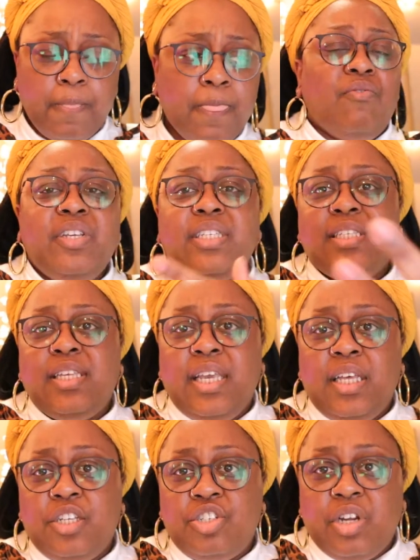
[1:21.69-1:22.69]
The reason I
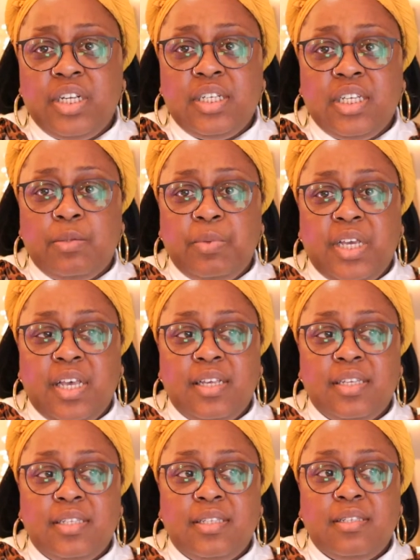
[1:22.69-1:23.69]
say illustration is
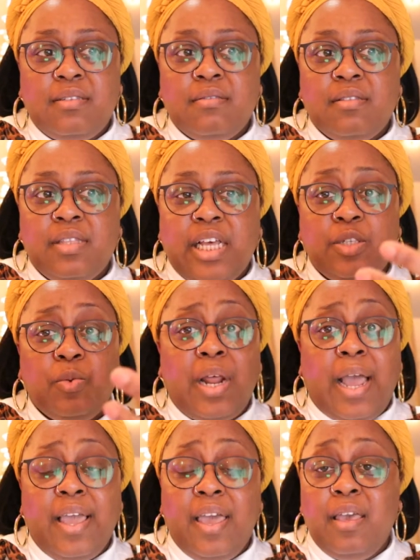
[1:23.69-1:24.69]
because that's what
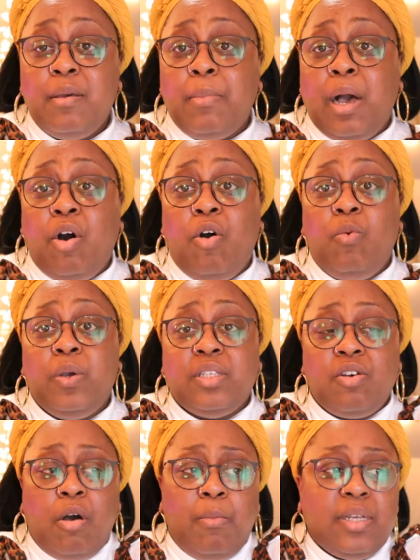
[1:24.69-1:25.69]
I am. I always
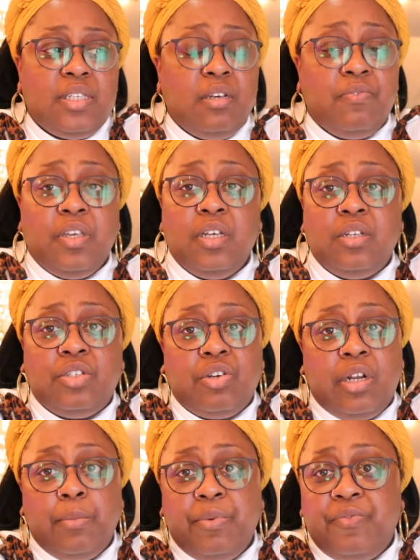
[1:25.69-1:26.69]
call myself an
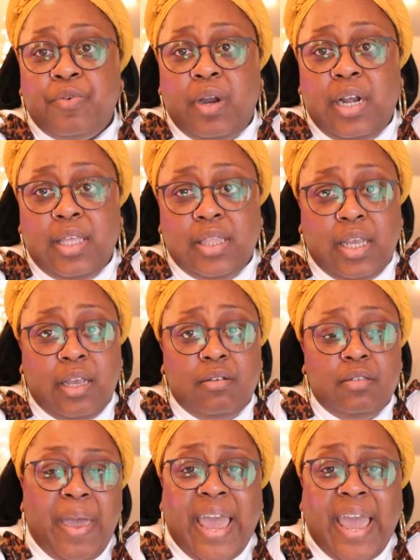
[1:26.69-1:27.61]
illustrator before anything else.